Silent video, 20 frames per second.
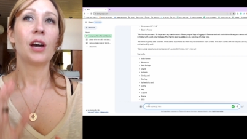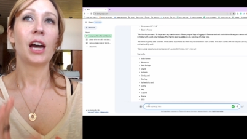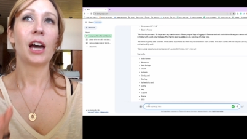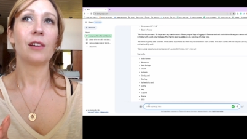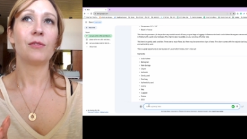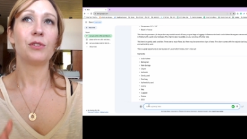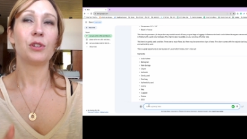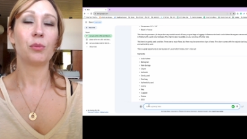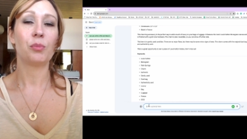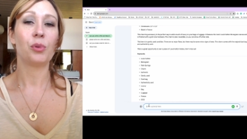
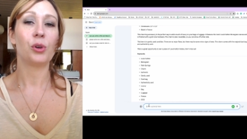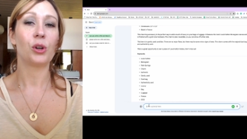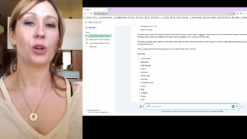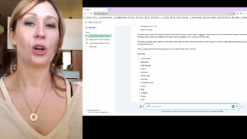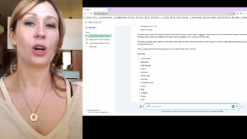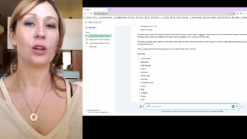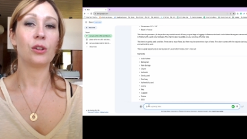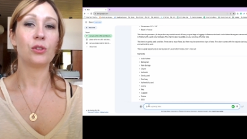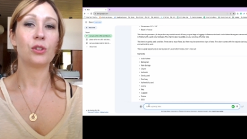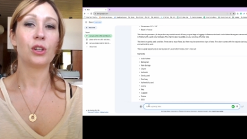have to
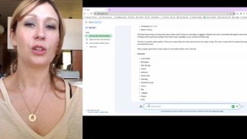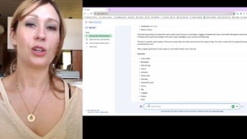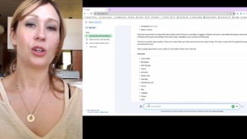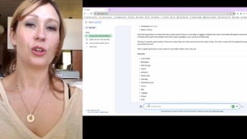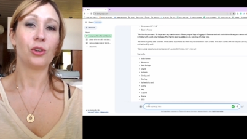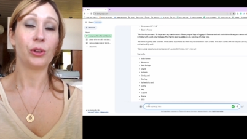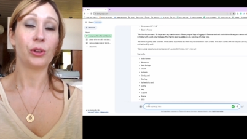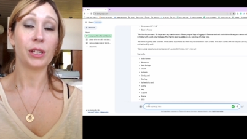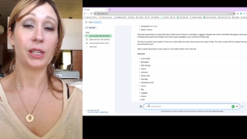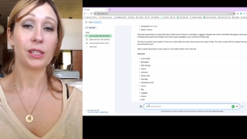put onto
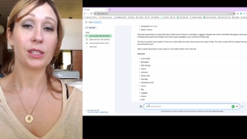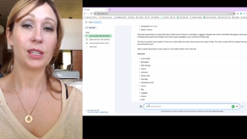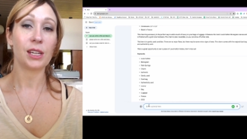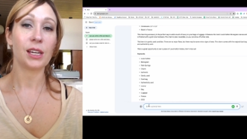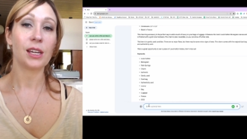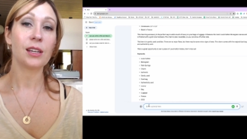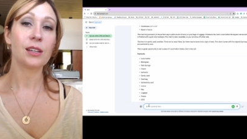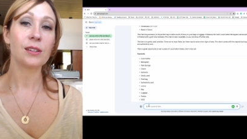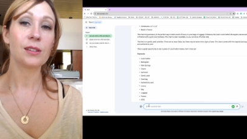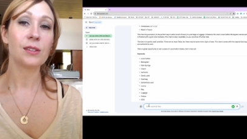their
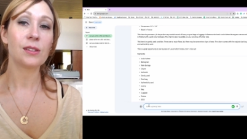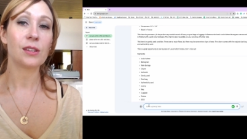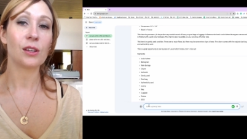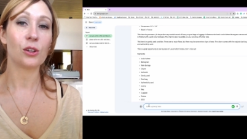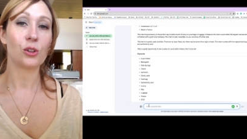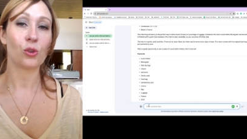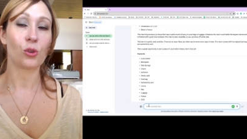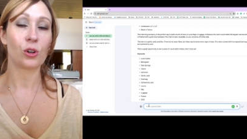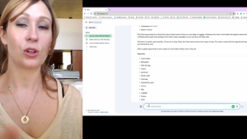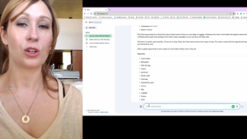listings
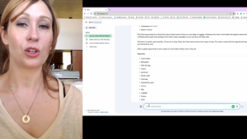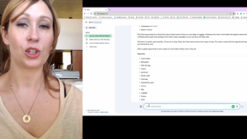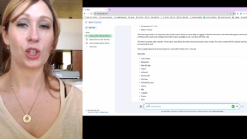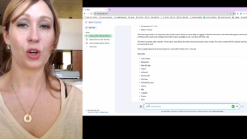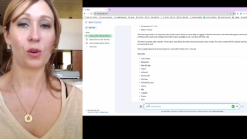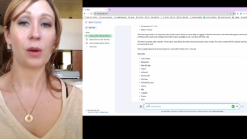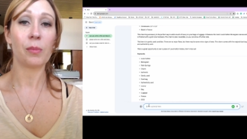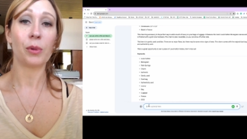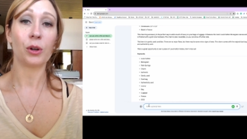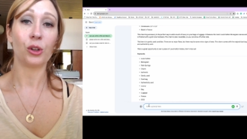in order to
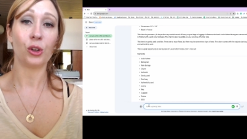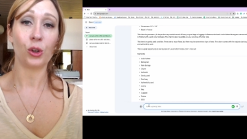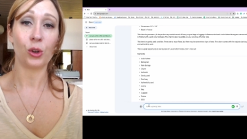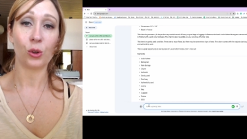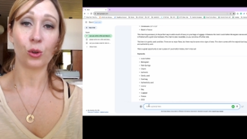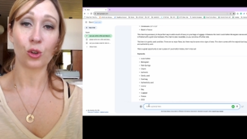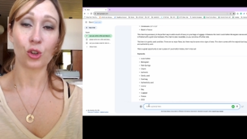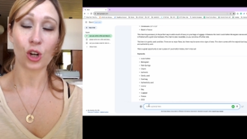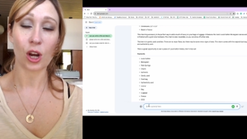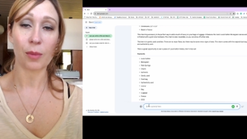show up on
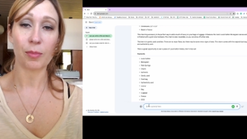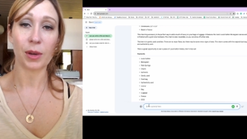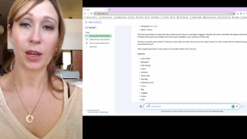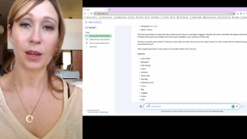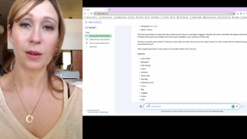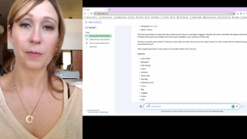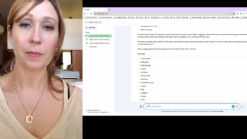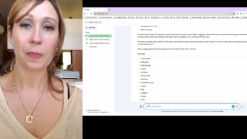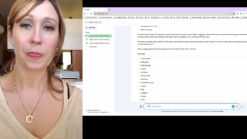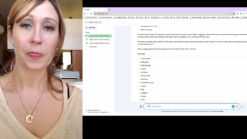Google
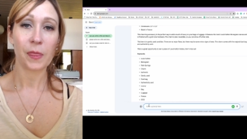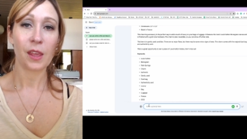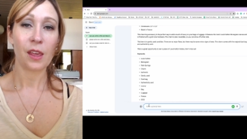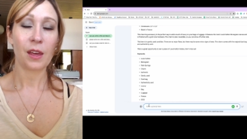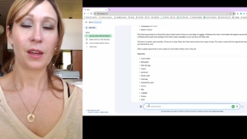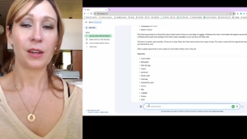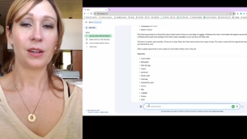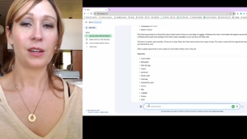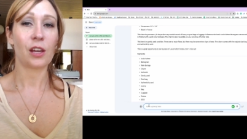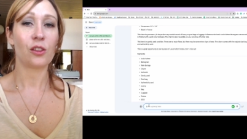Shopping.
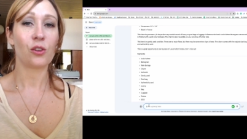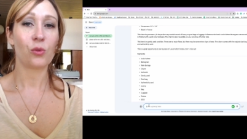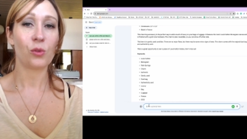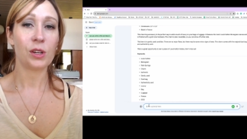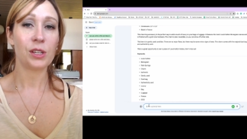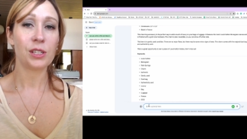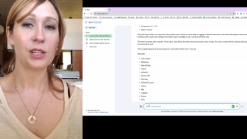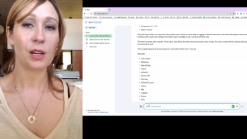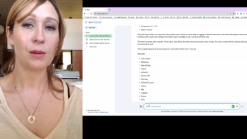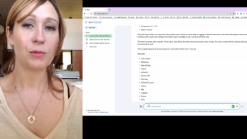Now, the
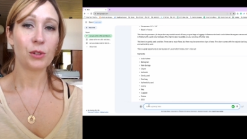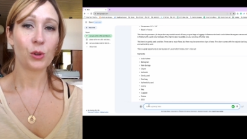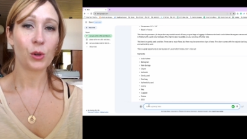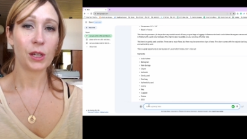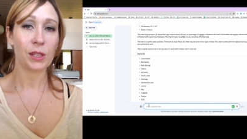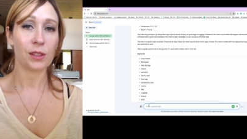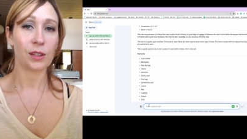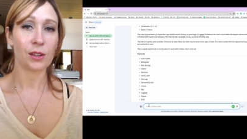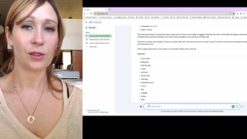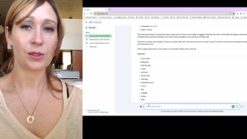reason I'm
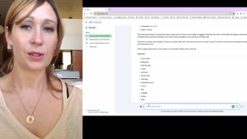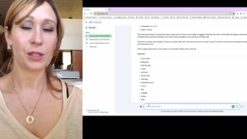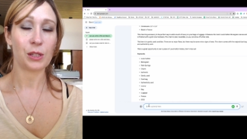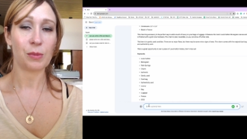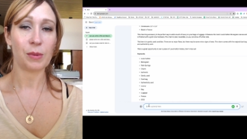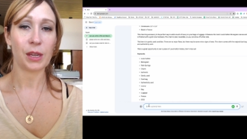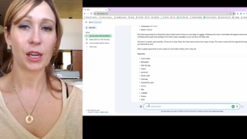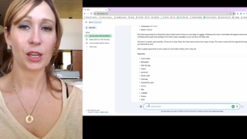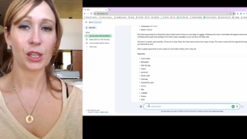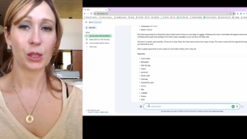doing this
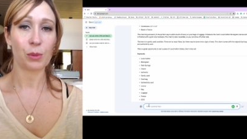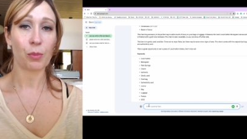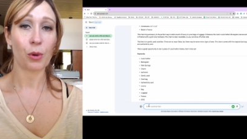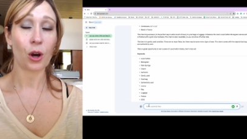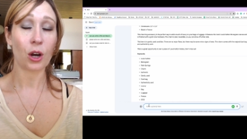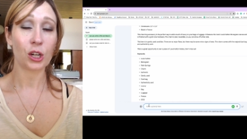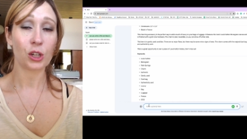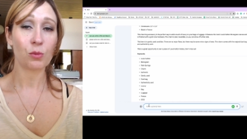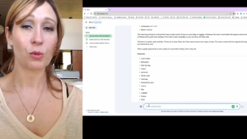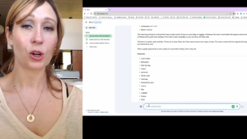is because
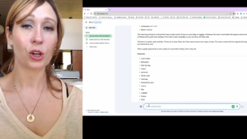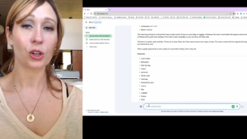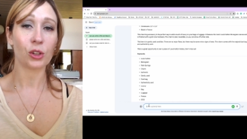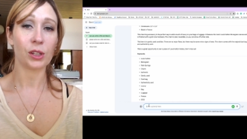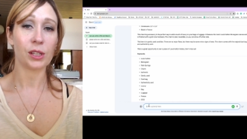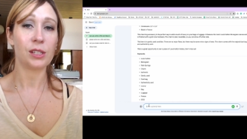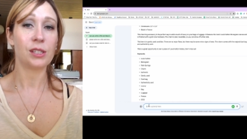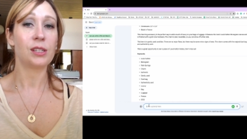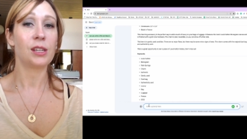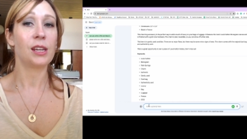Poshmark
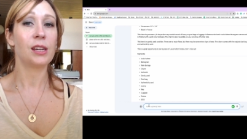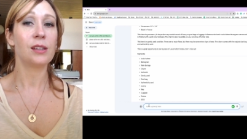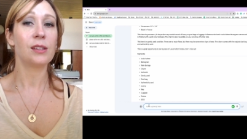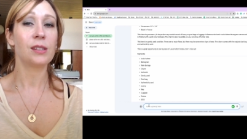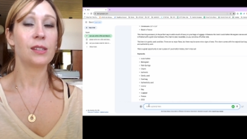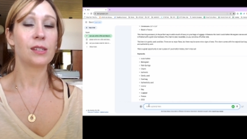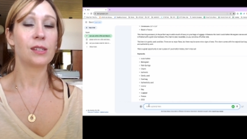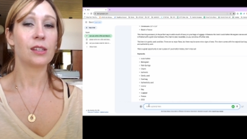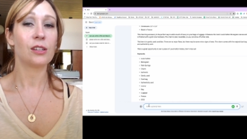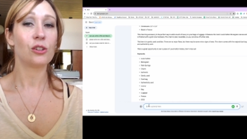
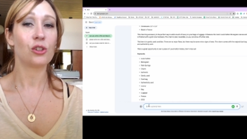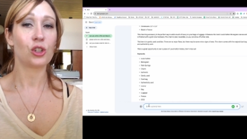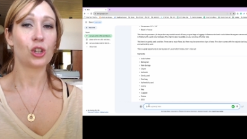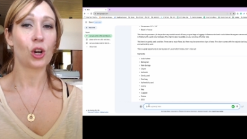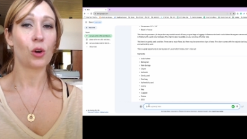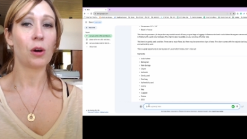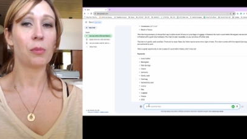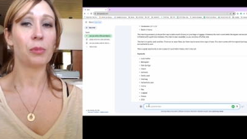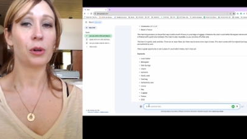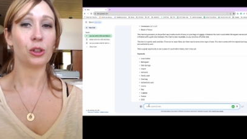listings
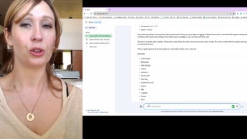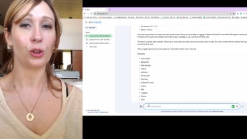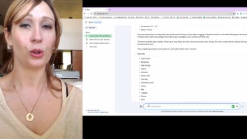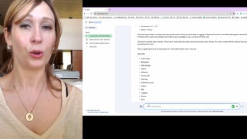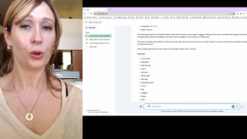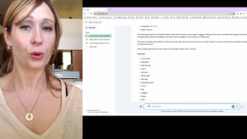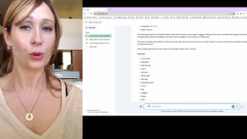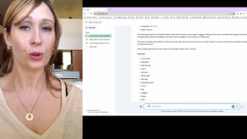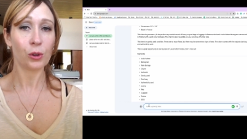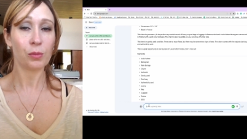show up on
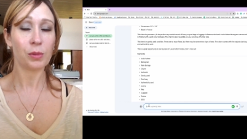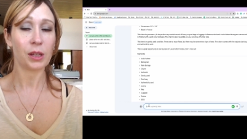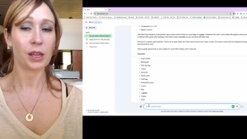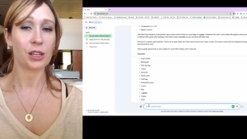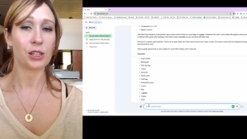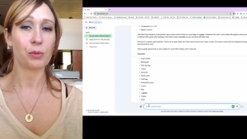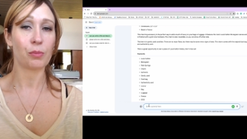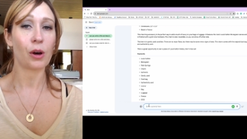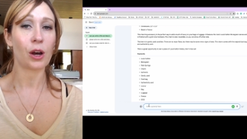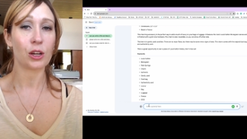Google
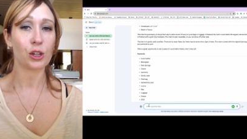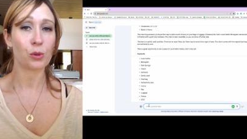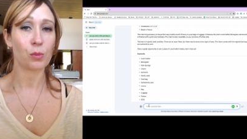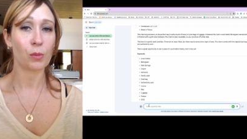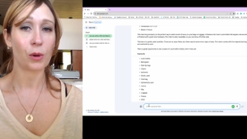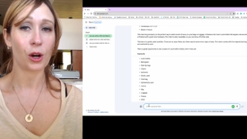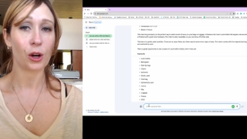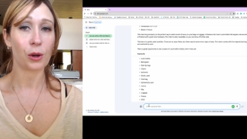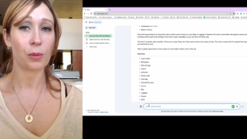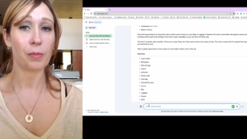because
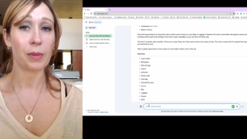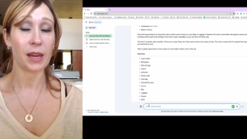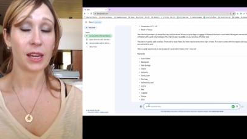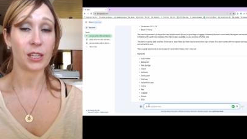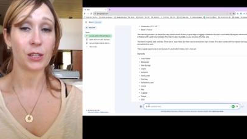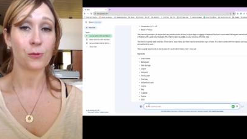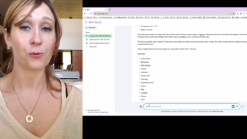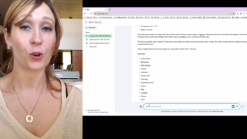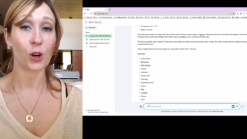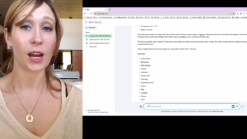Poshmark
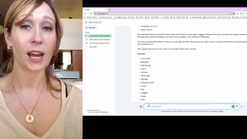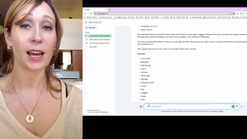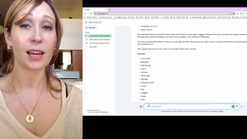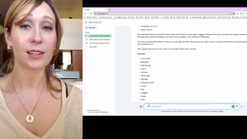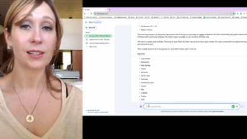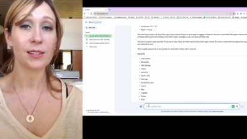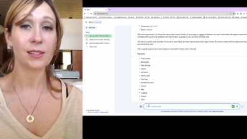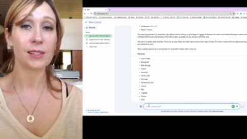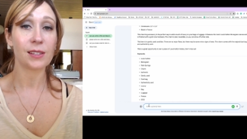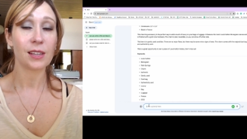pays for
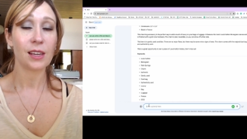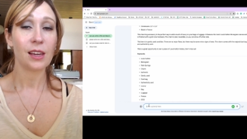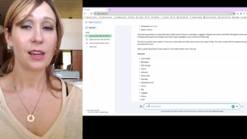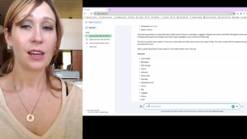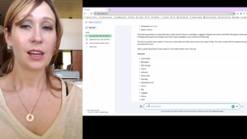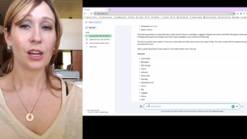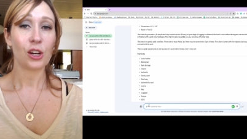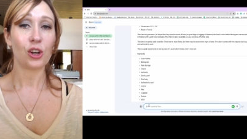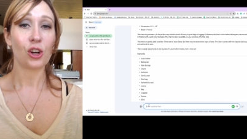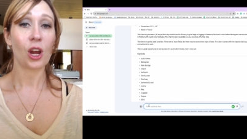ads.
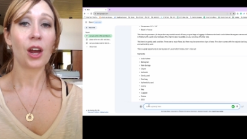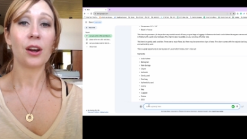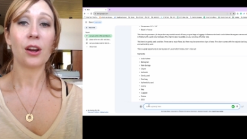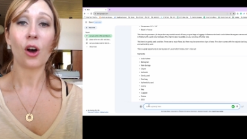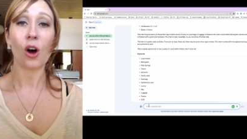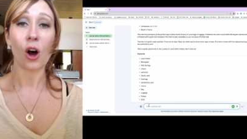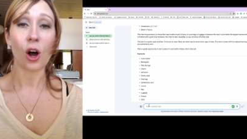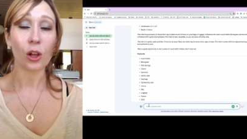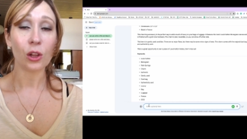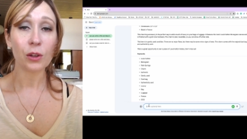Not
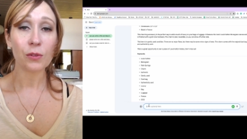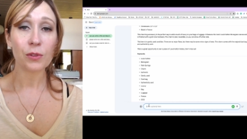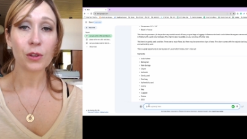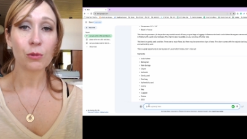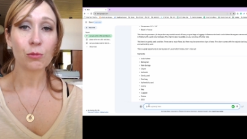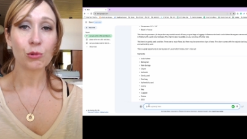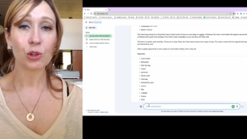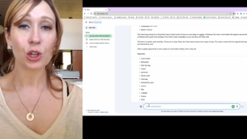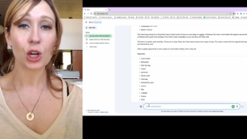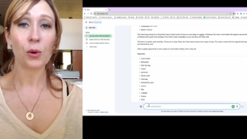all of
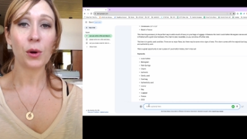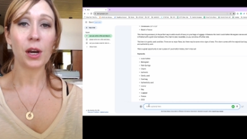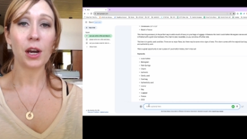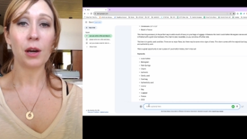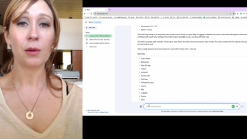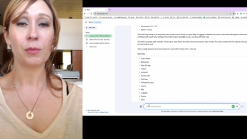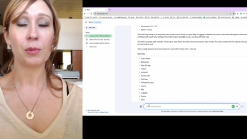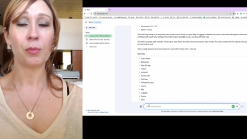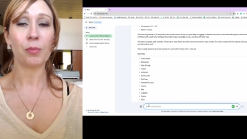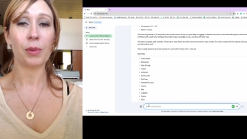them show
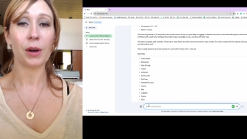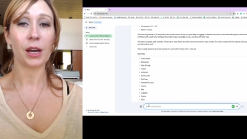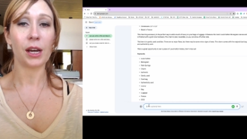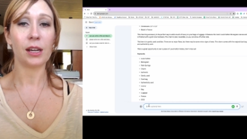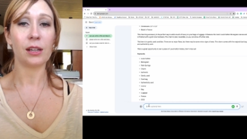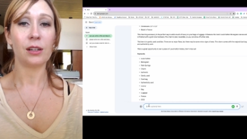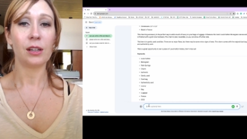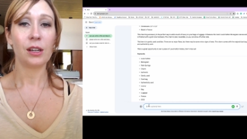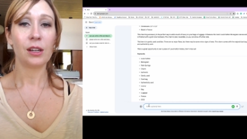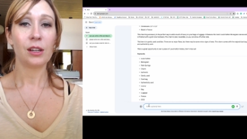up,
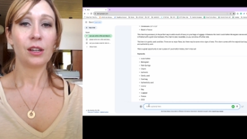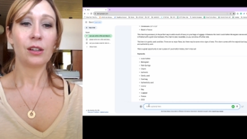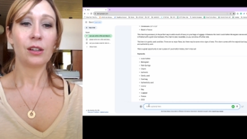but